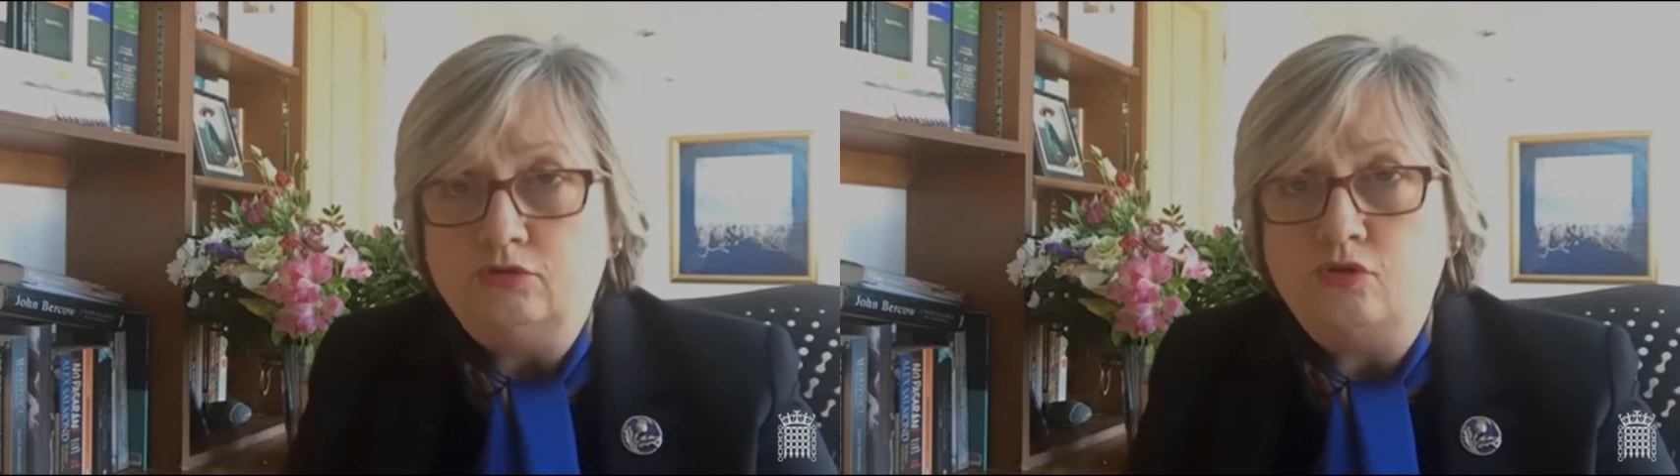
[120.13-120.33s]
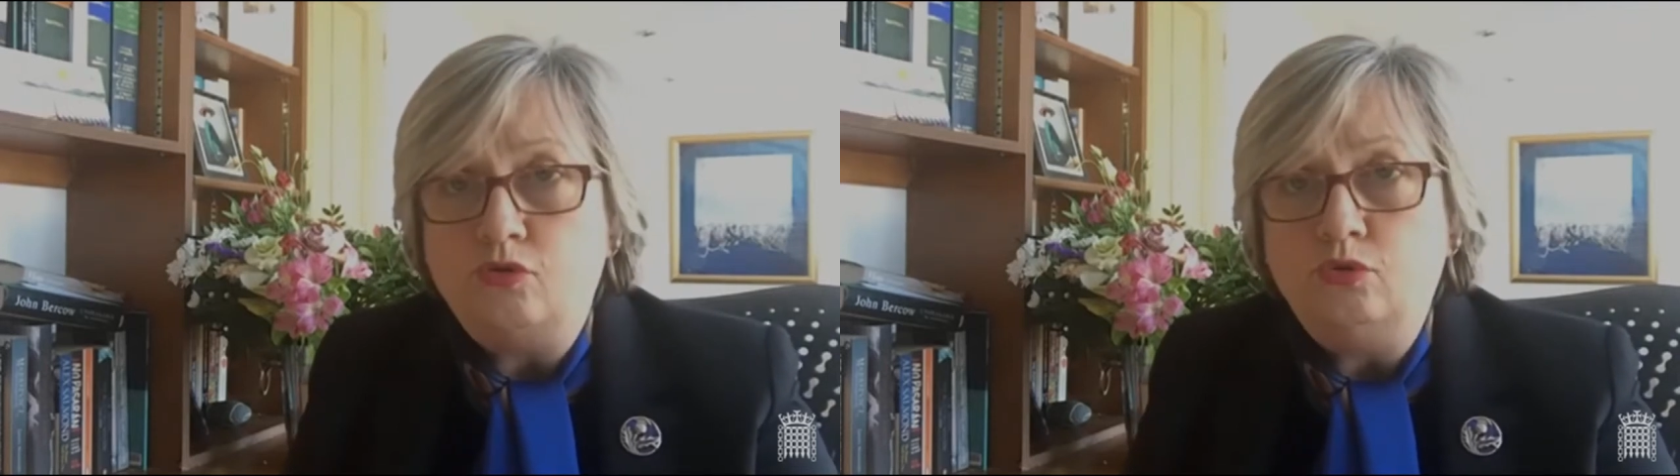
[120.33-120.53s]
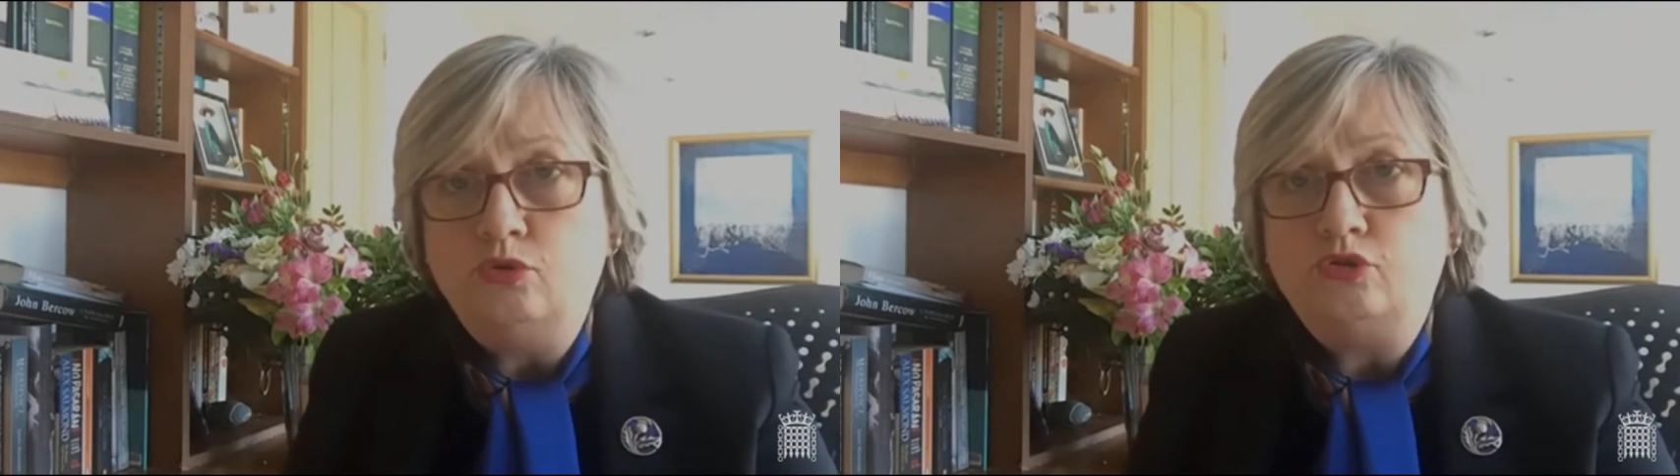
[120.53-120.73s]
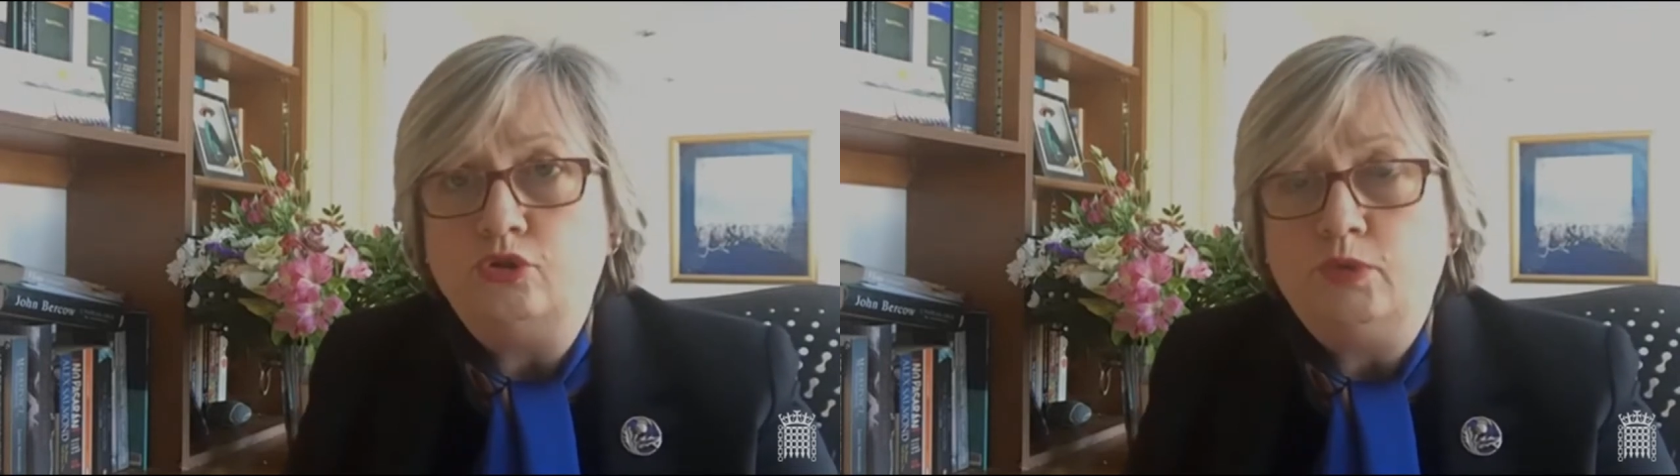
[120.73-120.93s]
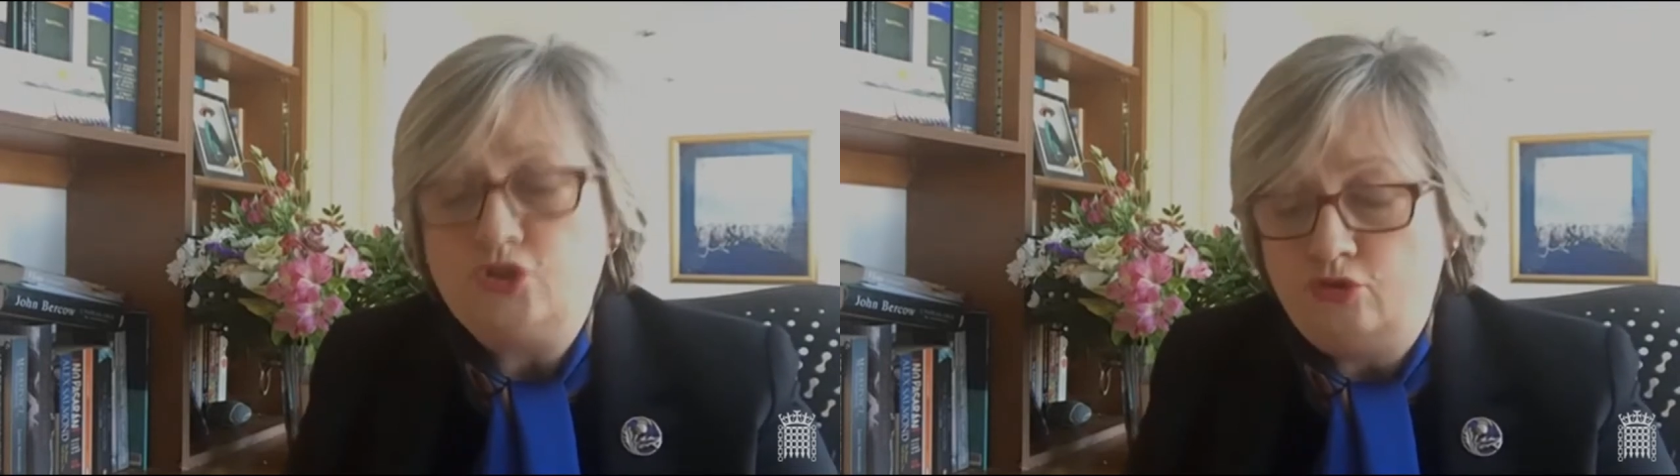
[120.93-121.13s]
to those who
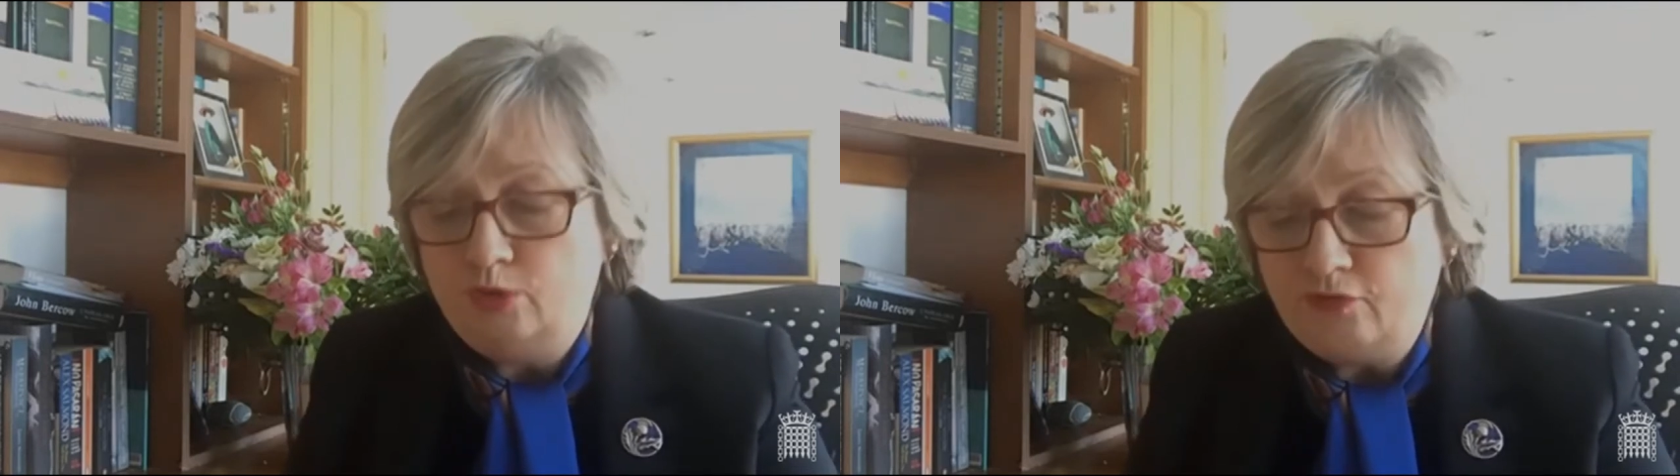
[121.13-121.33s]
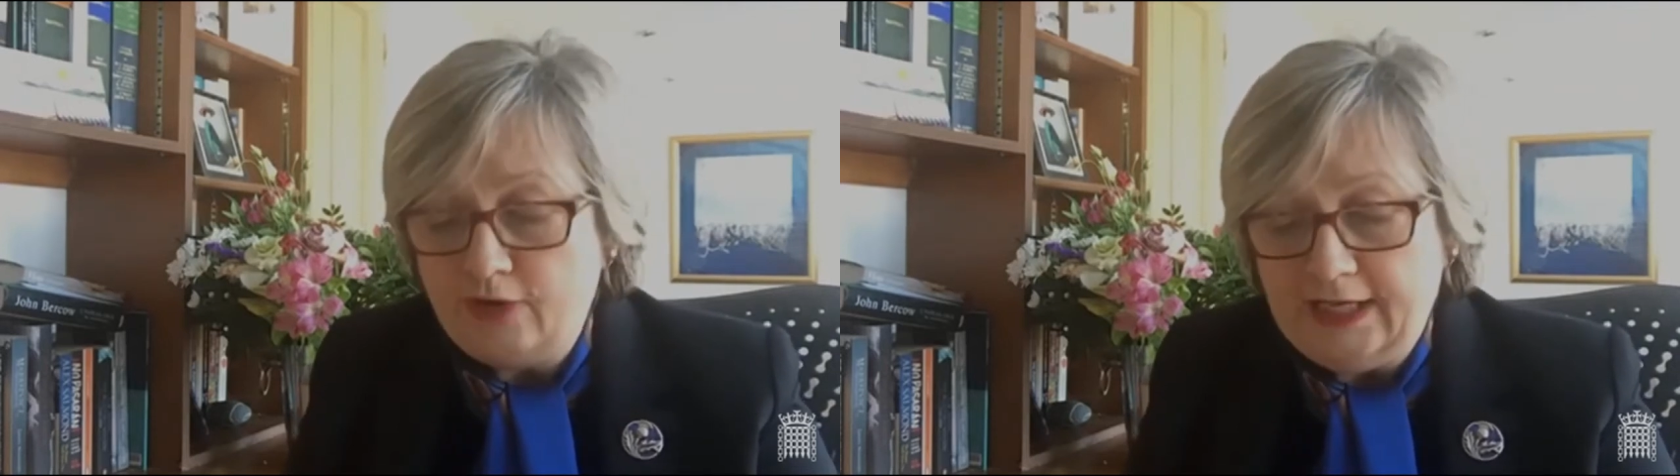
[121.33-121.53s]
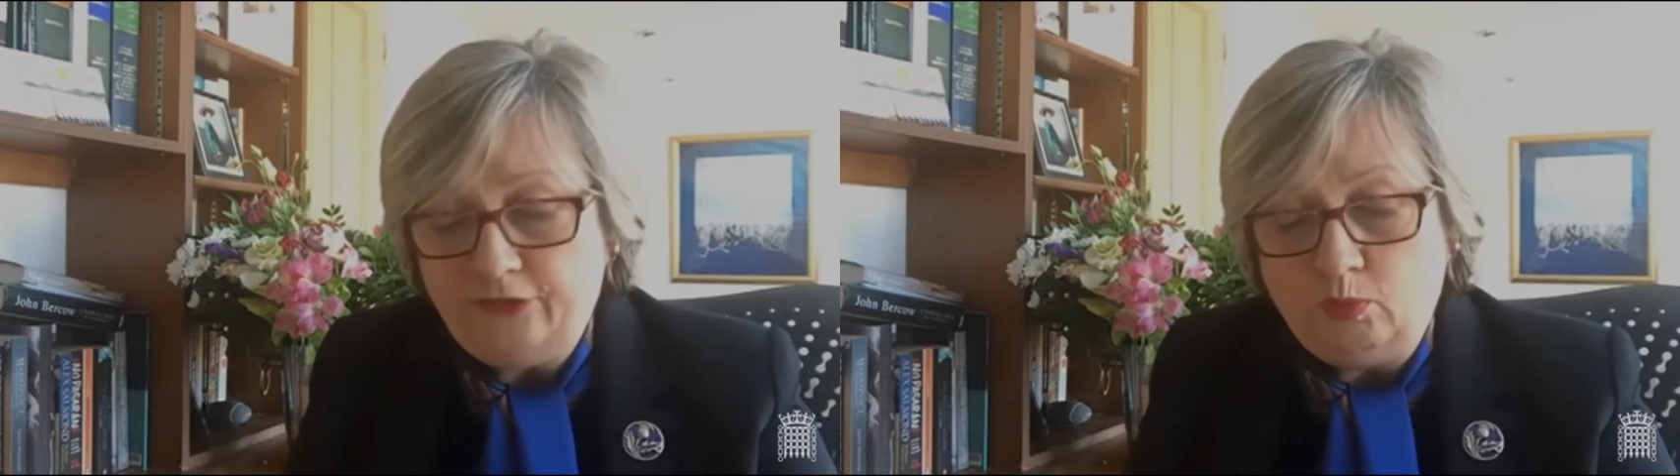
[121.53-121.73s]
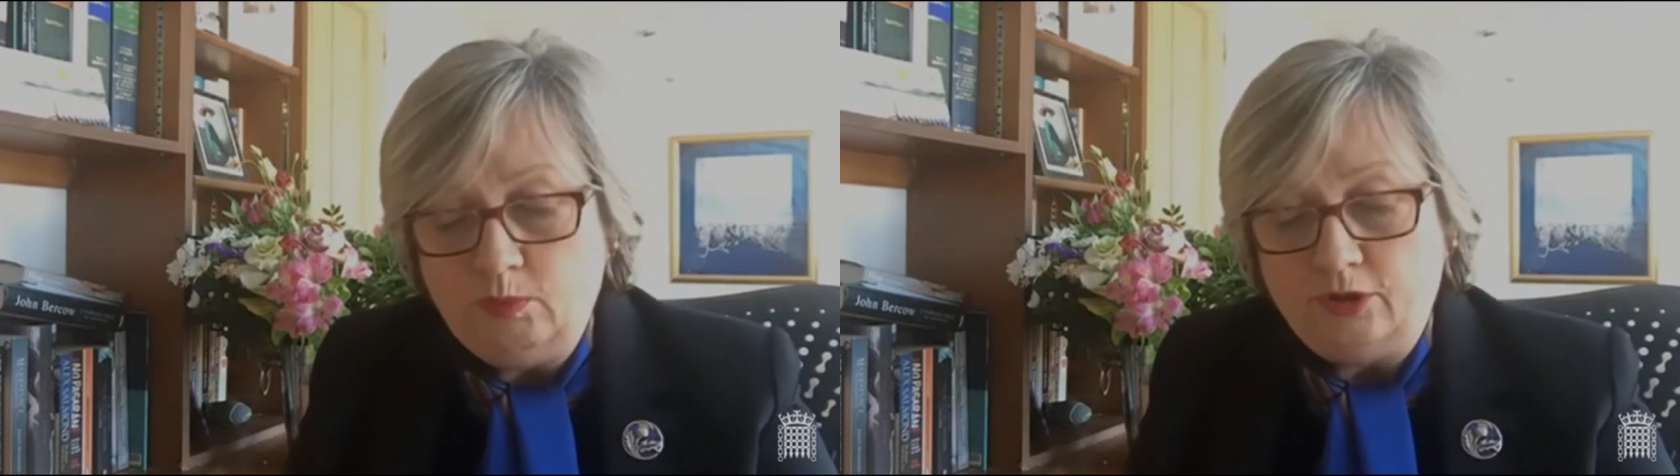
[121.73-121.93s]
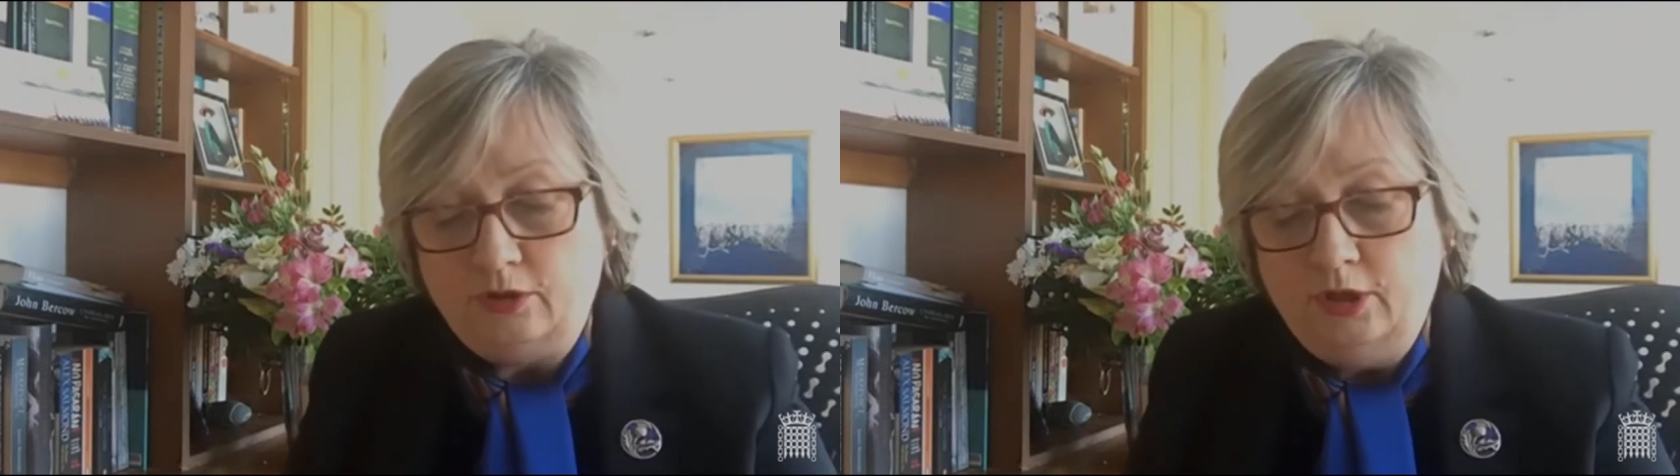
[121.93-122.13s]
wish to erase
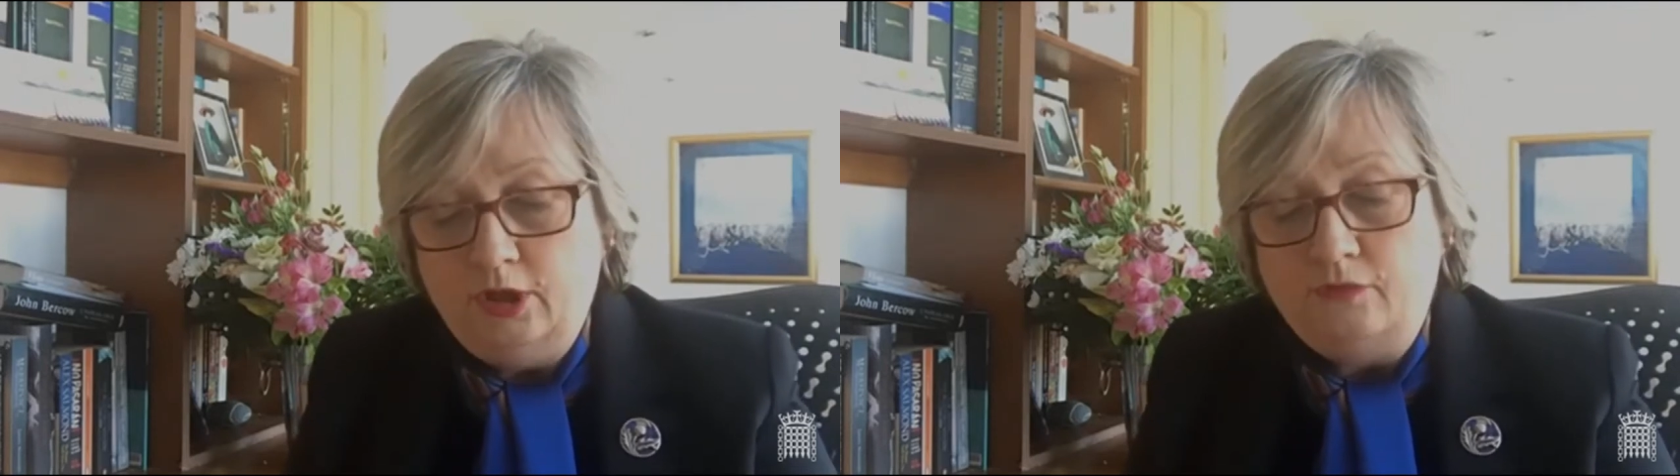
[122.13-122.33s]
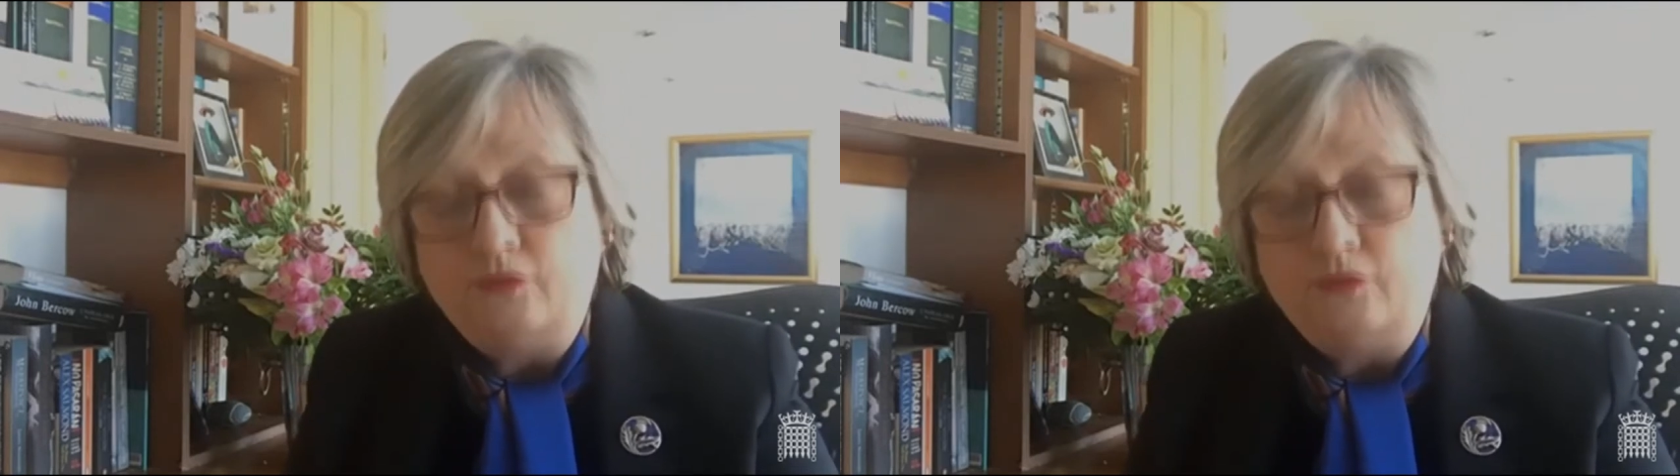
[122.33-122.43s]
women for the